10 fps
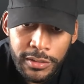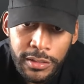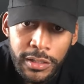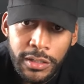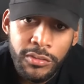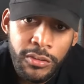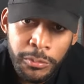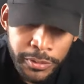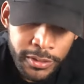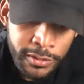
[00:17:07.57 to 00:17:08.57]
Mm-hmm.
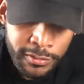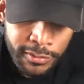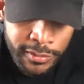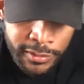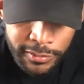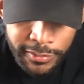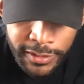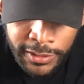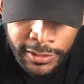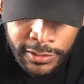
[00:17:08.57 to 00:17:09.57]
So because the sun is
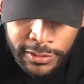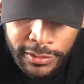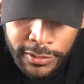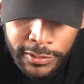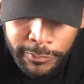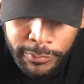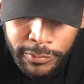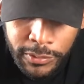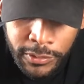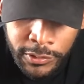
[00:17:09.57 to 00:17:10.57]
setting,
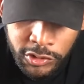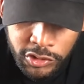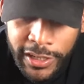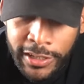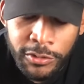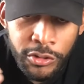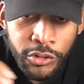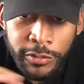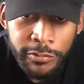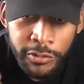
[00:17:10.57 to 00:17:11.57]
the shadows
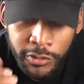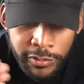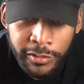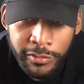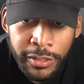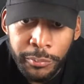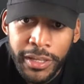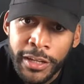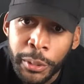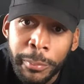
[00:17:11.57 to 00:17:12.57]
are so the sun's setting
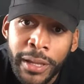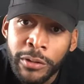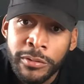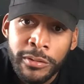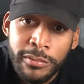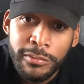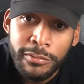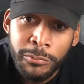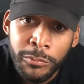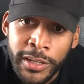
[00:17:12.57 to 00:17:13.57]
behind a mountain,
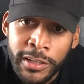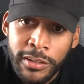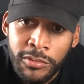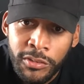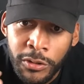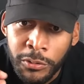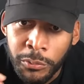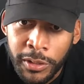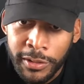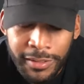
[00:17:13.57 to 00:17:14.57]
right? Okay.
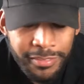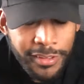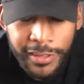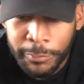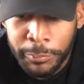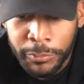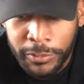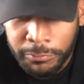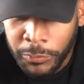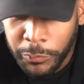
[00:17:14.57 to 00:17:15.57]
So I tell a lot of
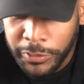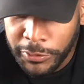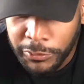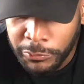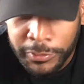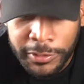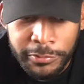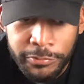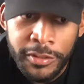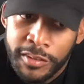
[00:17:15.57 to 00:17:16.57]
people, what we do is really
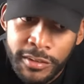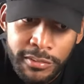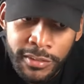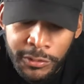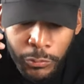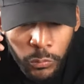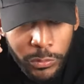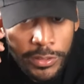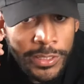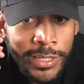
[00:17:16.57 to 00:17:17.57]
physics. Like, you
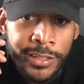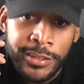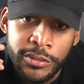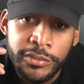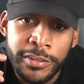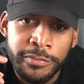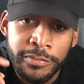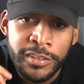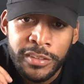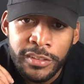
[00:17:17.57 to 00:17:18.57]
really got to understand
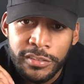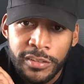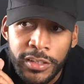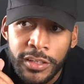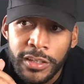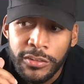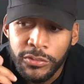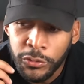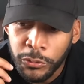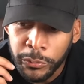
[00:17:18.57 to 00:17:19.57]
physics
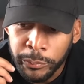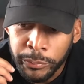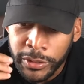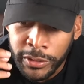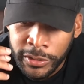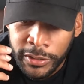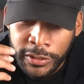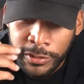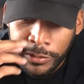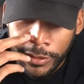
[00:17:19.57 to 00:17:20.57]
to be a
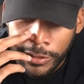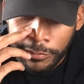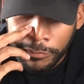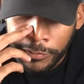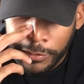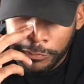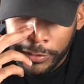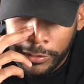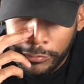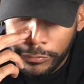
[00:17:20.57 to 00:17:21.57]
good
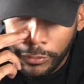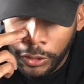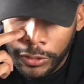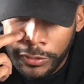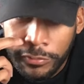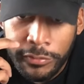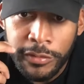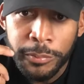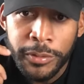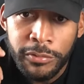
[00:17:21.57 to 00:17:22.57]
VFX artist,
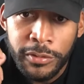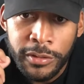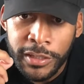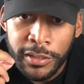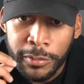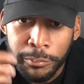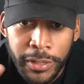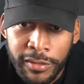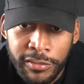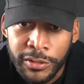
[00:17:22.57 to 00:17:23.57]
especially like
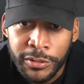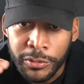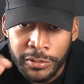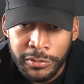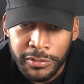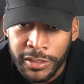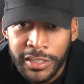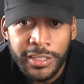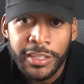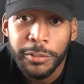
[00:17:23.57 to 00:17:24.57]
compositor or
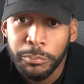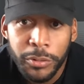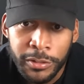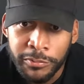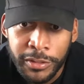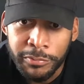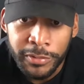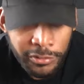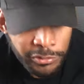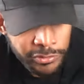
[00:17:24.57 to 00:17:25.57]
in any part of
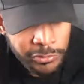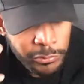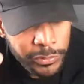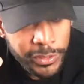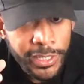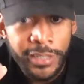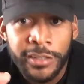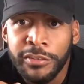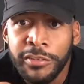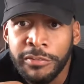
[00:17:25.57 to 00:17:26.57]
VFX. You really got to
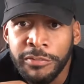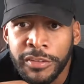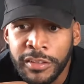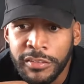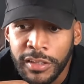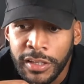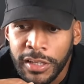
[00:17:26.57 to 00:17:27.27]
understand physics.